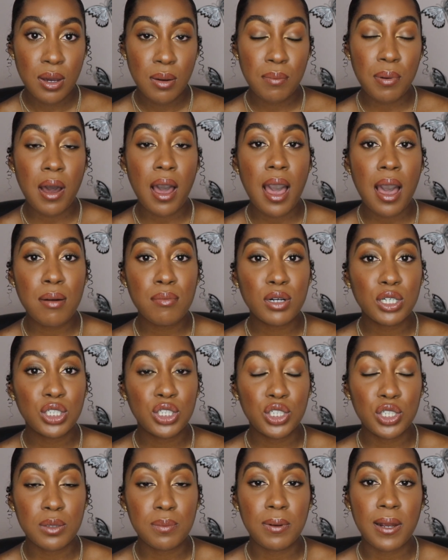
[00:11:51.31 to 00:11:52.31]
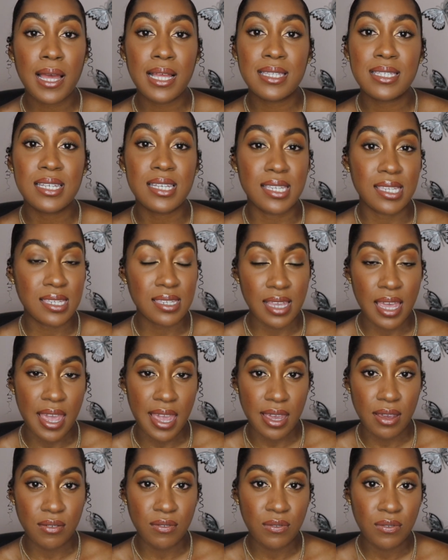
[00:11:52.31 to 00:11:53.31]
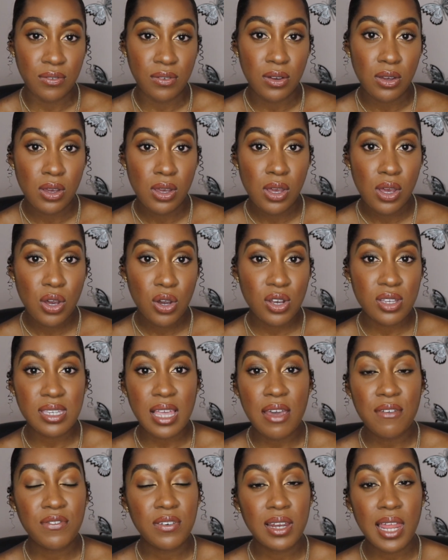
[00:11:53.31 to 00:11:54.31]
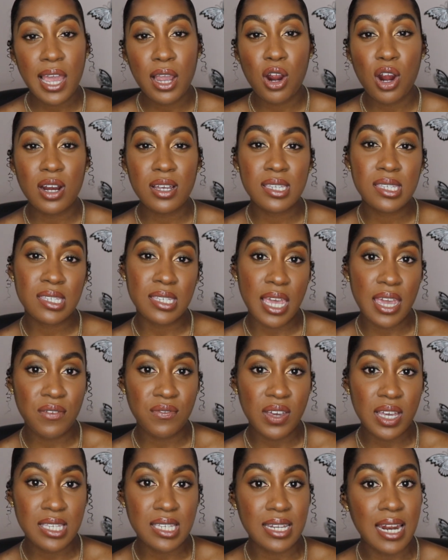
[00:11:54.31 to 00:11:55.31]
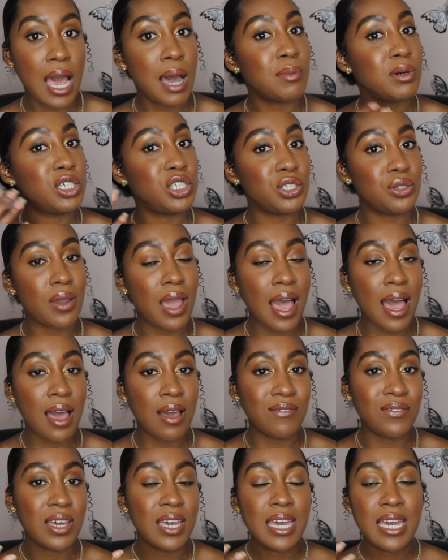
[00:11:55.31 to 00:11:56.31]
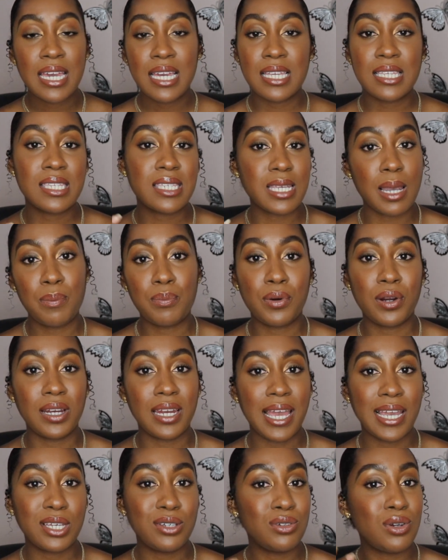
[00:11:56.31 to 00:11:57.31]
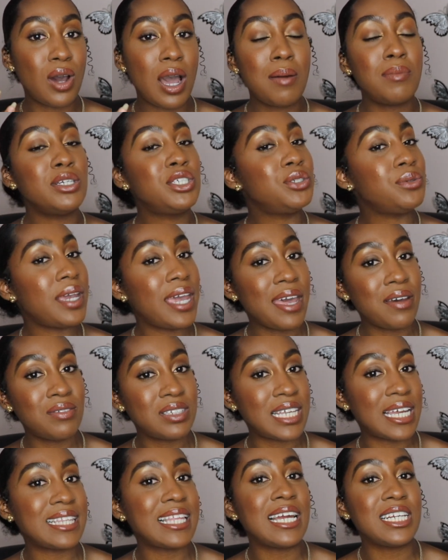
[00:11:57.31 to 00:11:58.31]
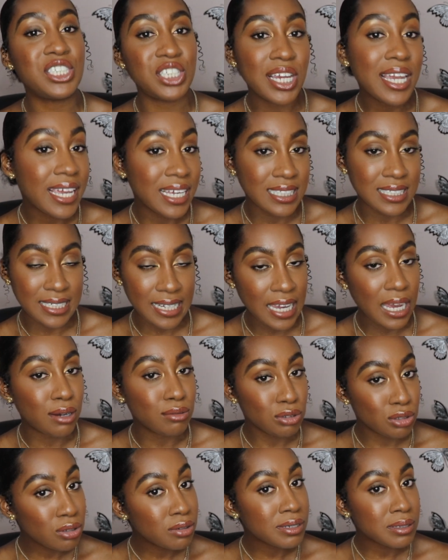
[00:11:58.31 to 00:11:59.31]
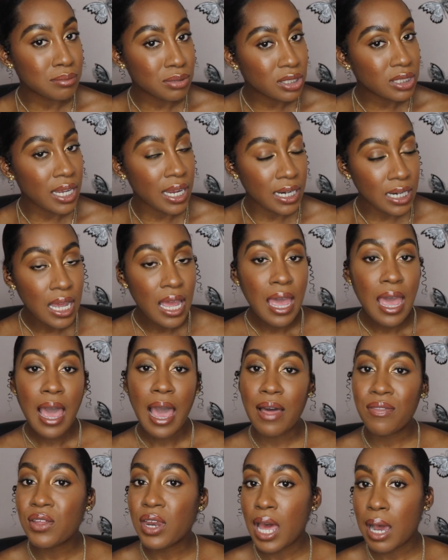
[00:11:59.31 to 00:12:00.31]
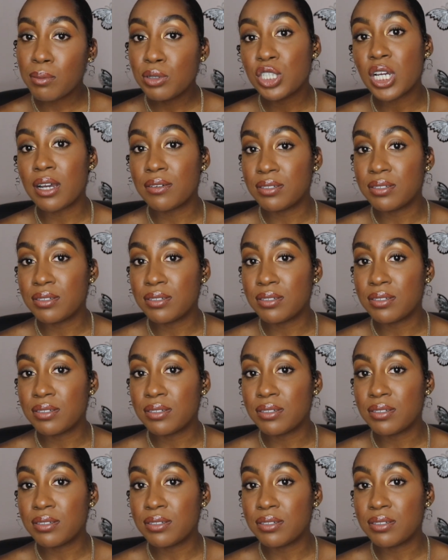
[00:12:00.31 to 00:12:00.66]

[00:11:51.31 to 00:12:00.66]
but how much do you plan to save? Because I feel like our savings and how much you have is separate. Like, you know, how much you have is like that checking account. You know what I'm saying? And then how much you